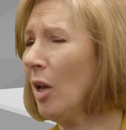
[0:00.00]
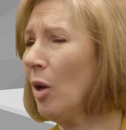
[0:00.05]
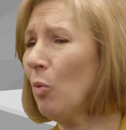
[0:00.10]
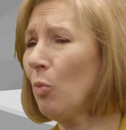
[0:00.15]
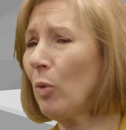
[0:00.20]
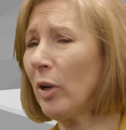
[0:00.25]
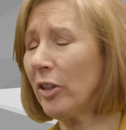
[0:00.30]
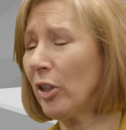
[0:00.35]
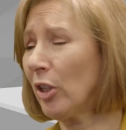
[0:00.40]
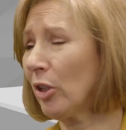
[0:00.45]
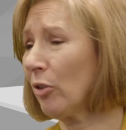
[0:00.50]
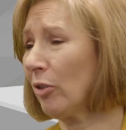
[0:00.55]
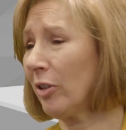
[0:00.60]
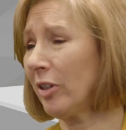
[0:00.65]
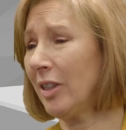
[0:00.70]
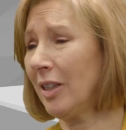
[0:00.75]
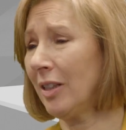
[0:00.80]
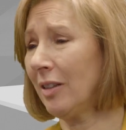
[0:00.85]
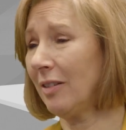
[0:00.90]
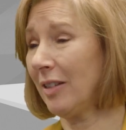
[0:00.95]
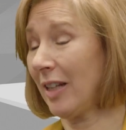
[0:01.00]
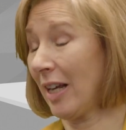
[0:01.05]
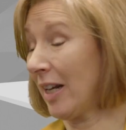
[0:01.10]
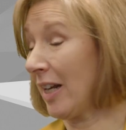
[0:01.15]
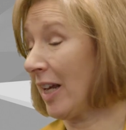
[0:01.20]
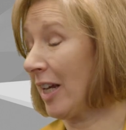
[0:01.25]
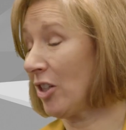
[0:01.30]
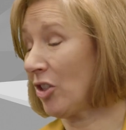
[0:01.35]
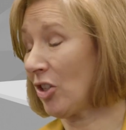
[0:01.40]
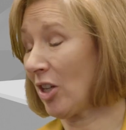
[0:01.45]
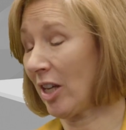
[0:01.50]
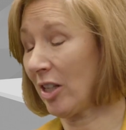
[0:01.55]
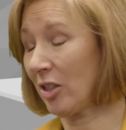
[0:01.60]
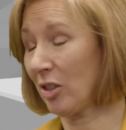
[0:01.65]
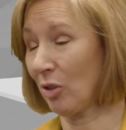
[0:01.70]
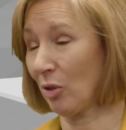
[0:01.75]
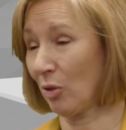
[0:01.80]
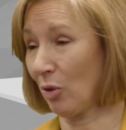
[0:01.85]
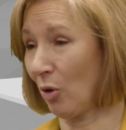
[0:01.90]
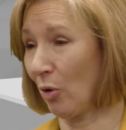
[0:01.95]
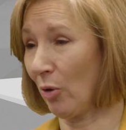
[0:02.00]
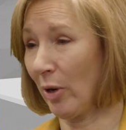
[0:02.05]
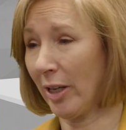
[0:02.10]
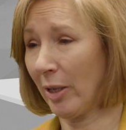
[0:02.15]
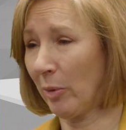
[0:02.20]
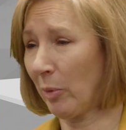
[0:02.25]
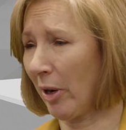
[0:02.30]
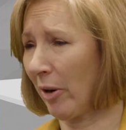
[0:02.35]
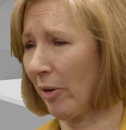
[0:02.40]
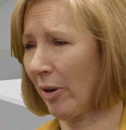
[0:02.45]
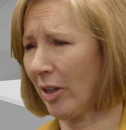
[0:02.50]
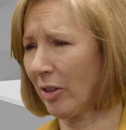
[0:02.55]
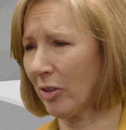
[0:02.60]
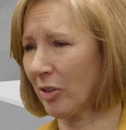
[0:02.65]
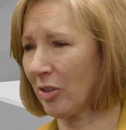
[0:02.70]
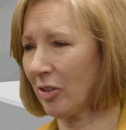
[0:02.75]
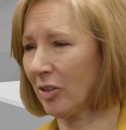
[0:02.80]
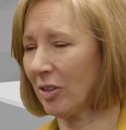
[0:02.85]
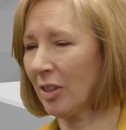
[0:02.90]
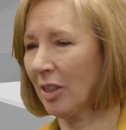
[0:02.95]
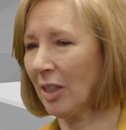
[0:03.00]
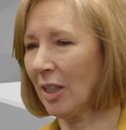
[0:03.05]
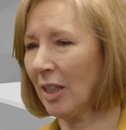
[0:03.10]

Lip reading: whether you're in the NHS or anywhere else.